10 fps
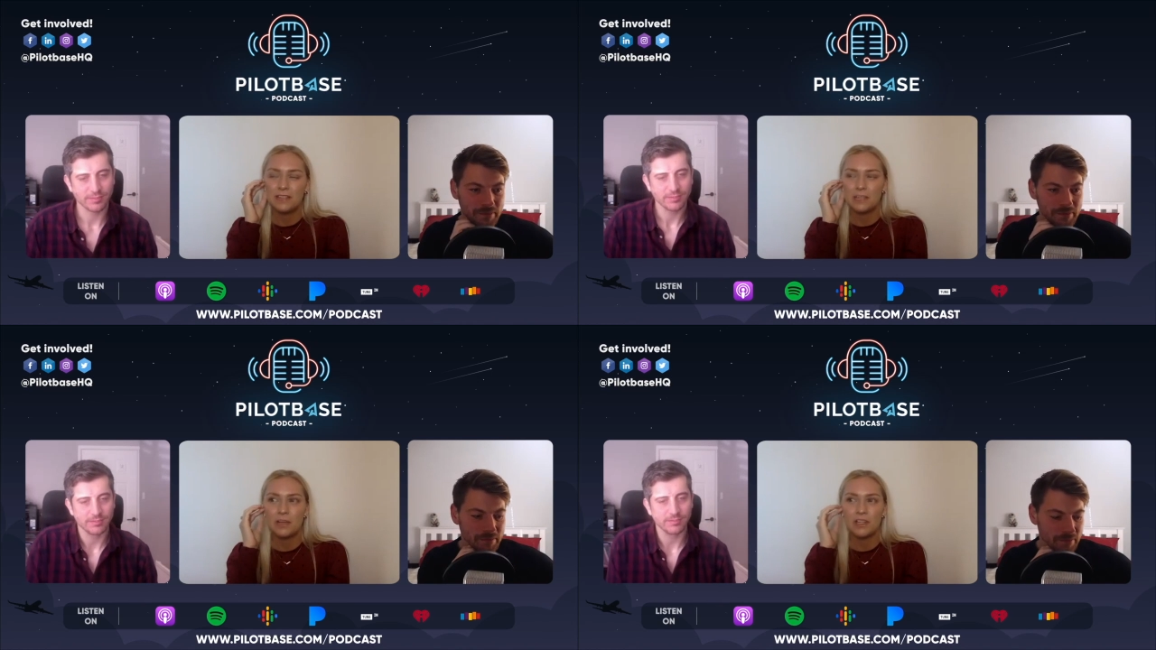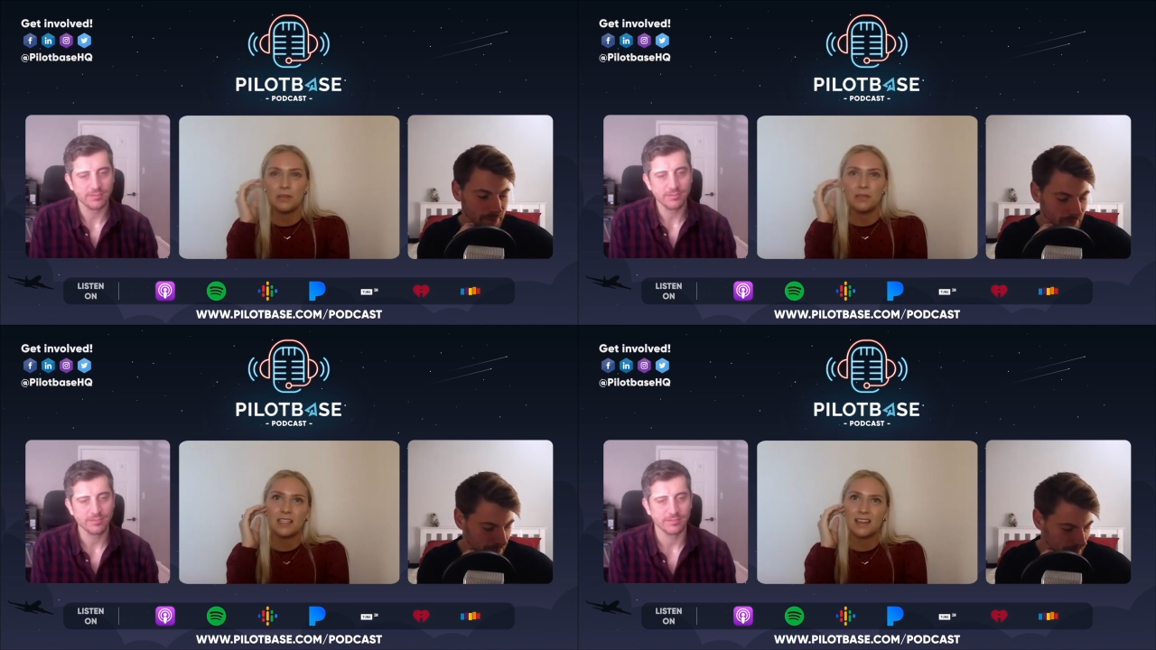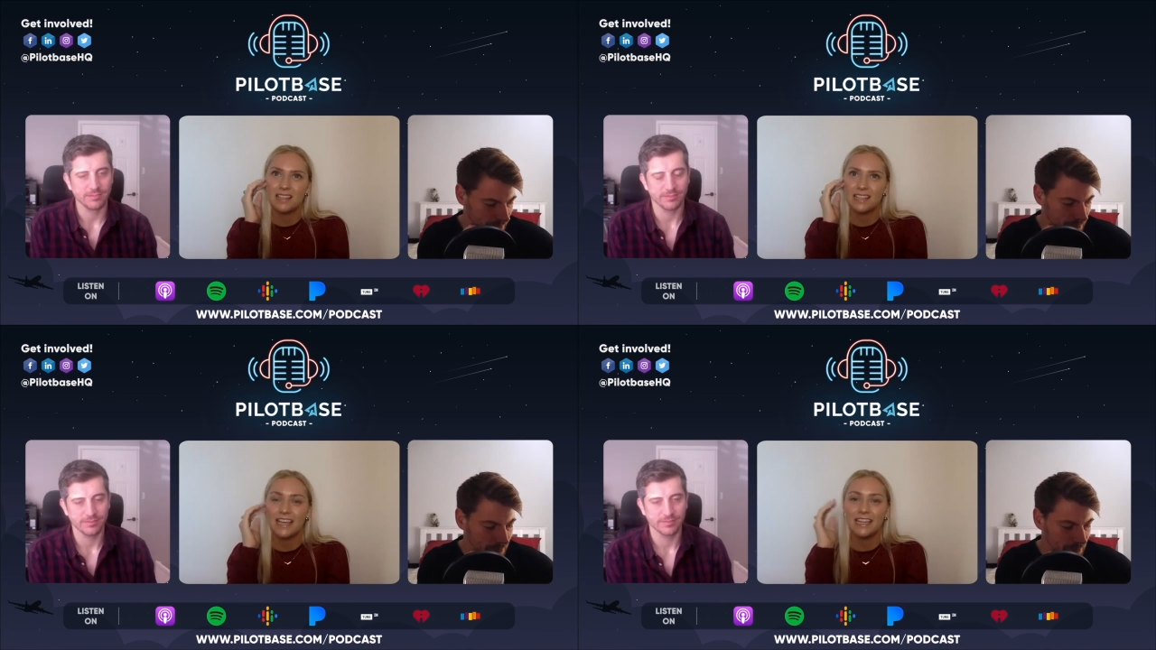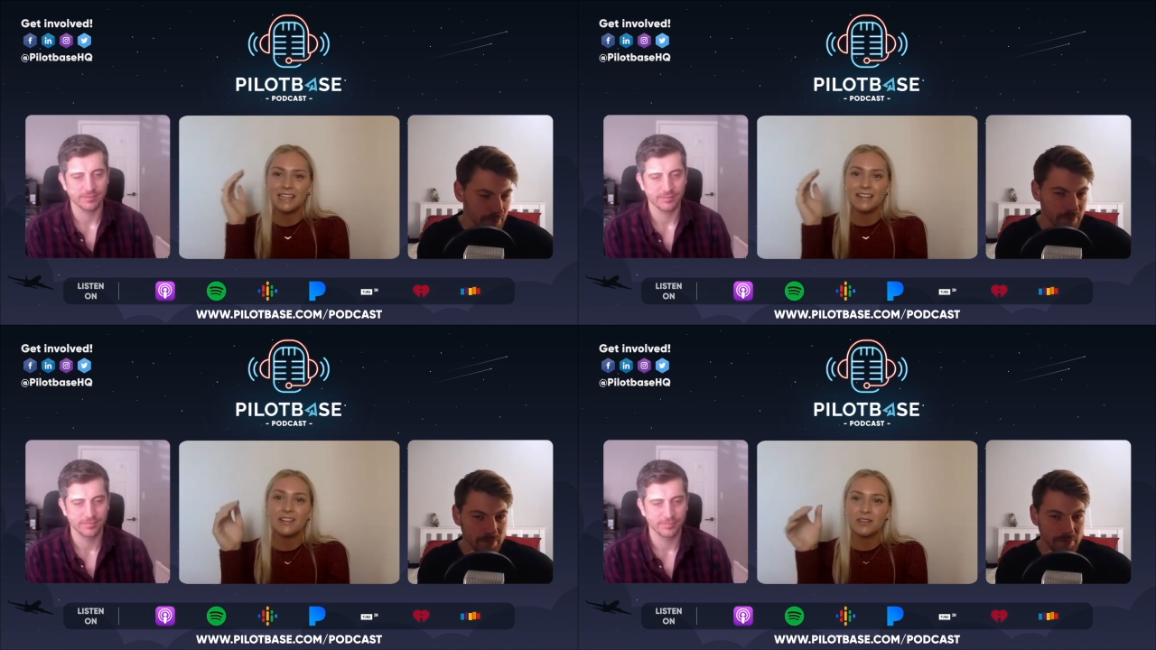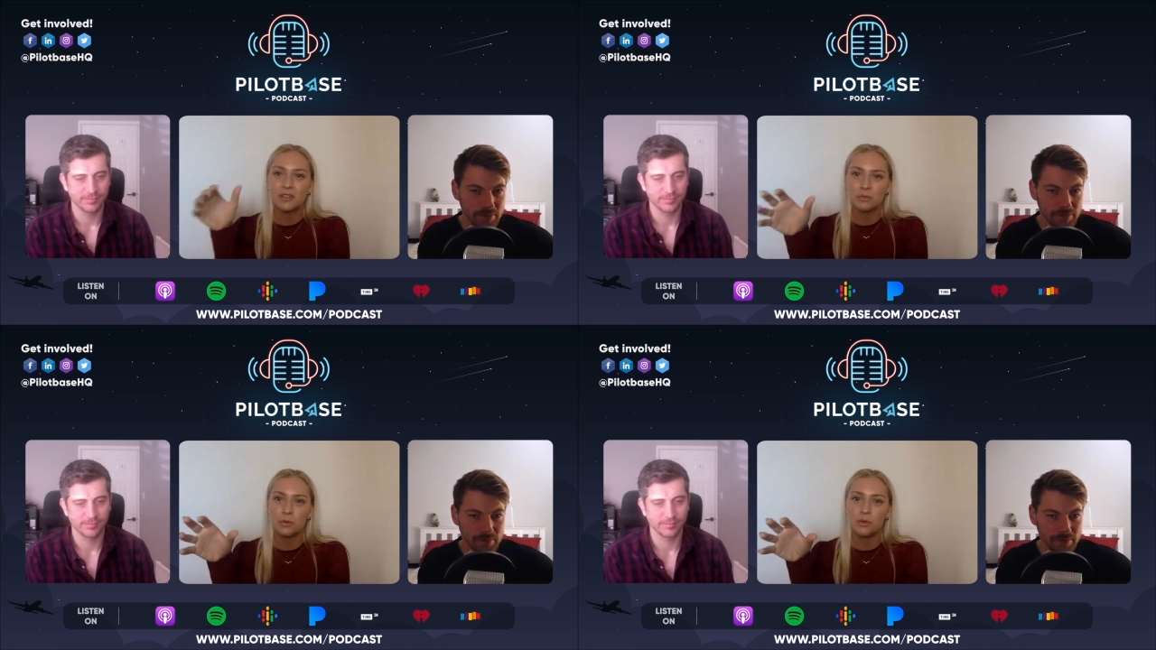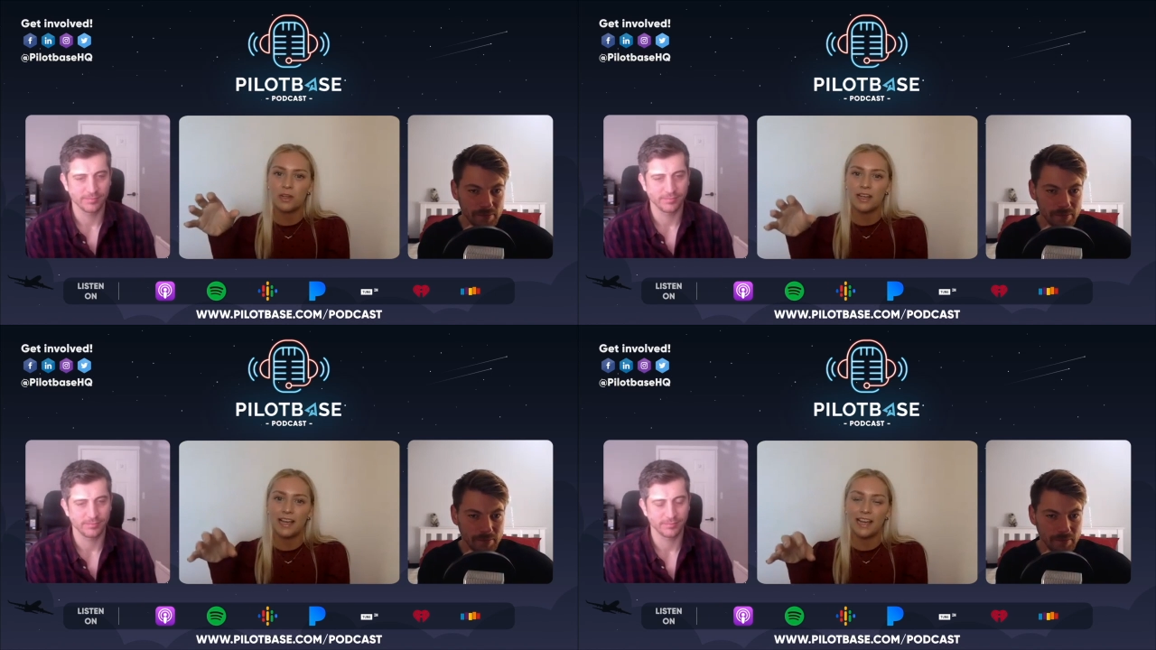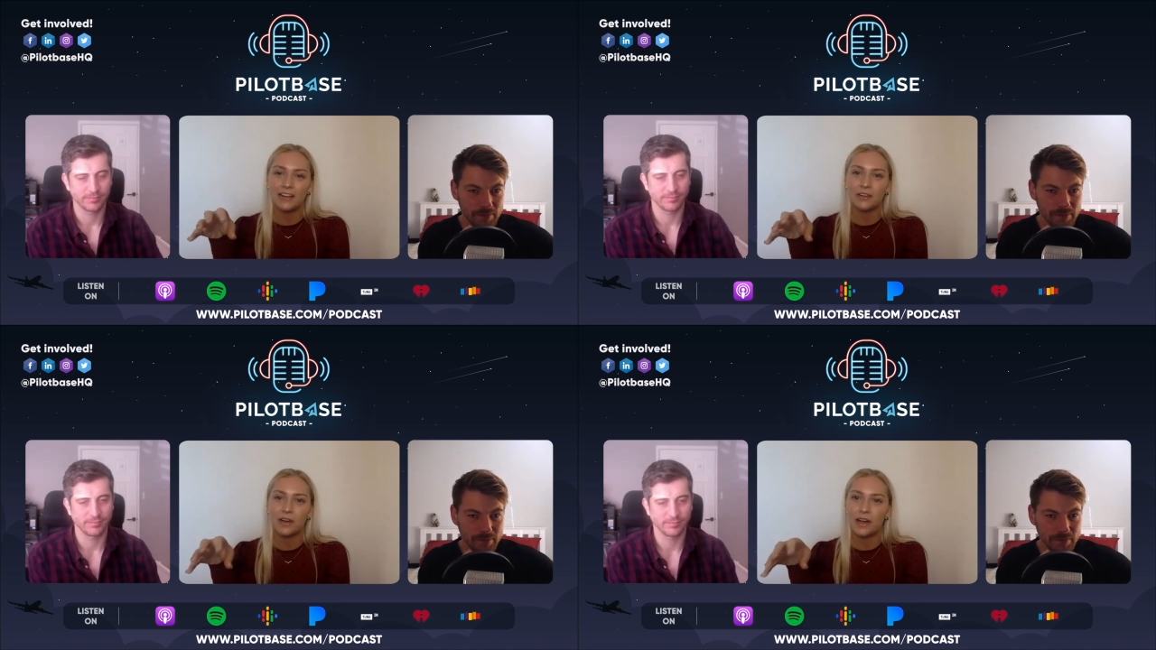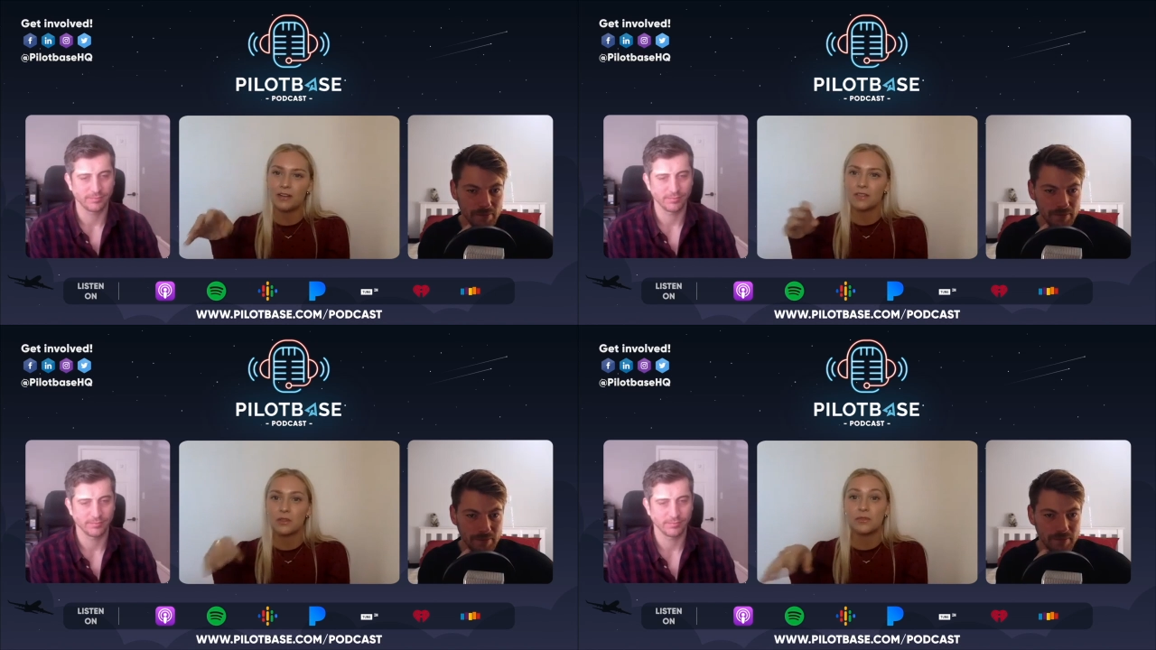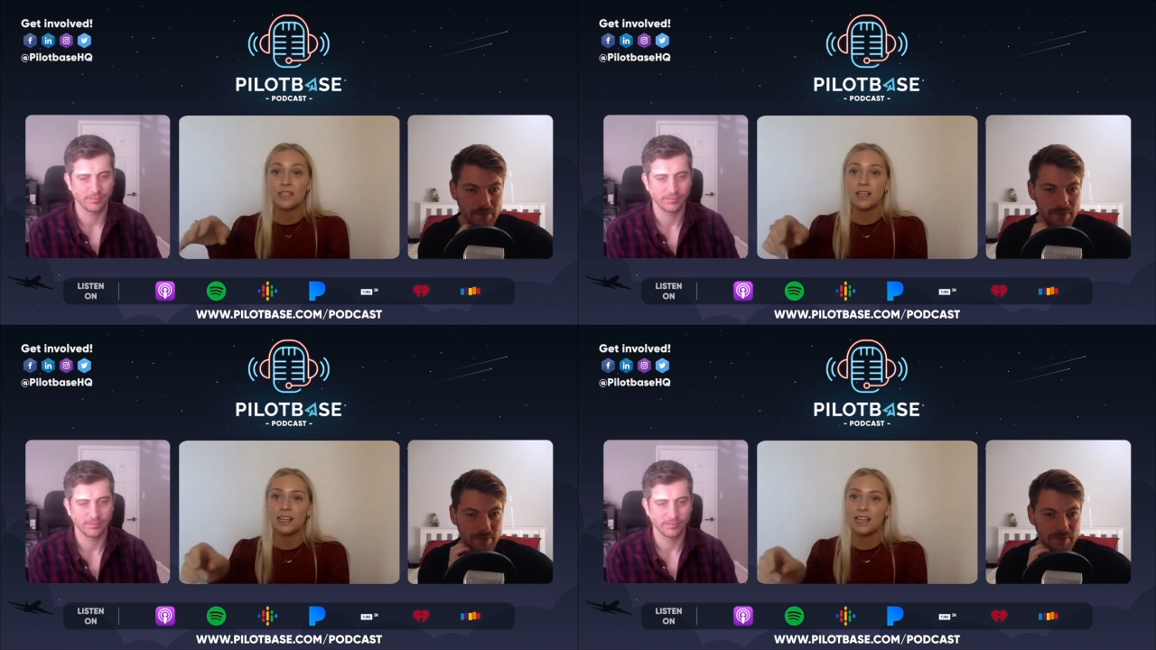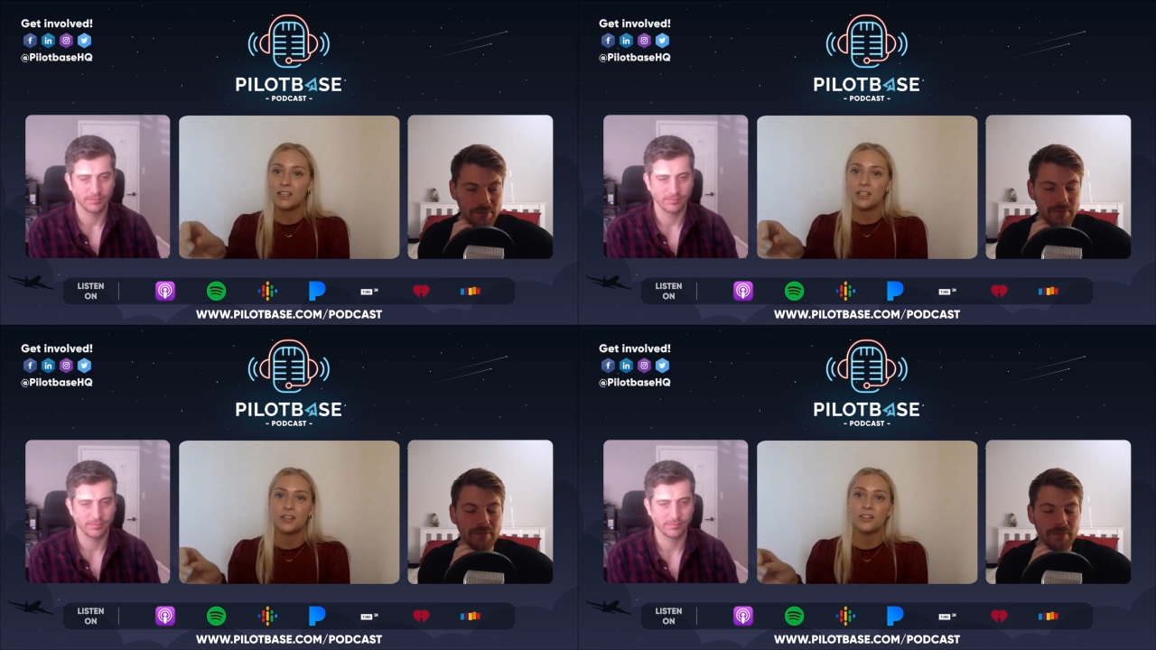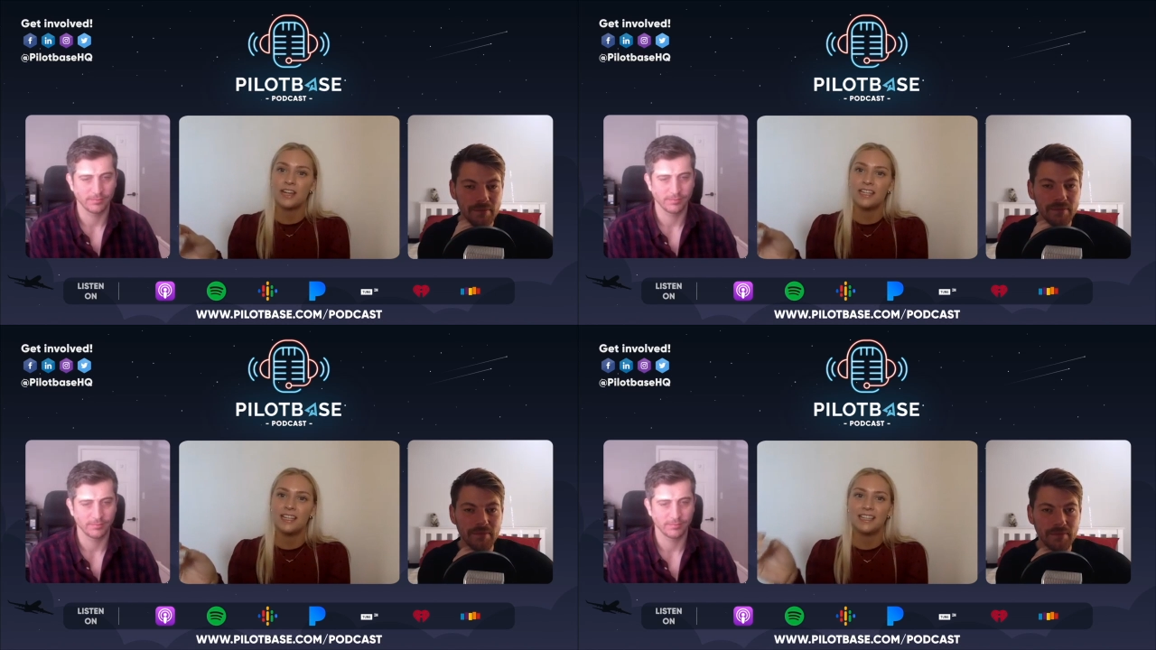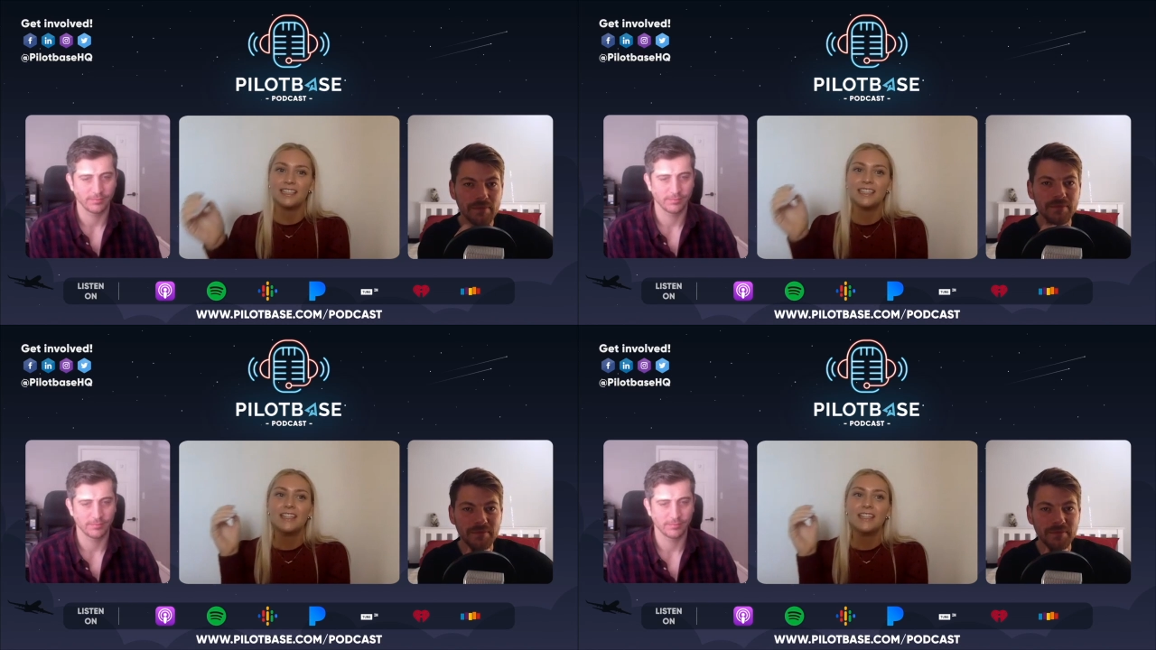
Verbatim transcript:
Speaker 1: especially when we started getting into the smaller aircraft, sort of single engine training,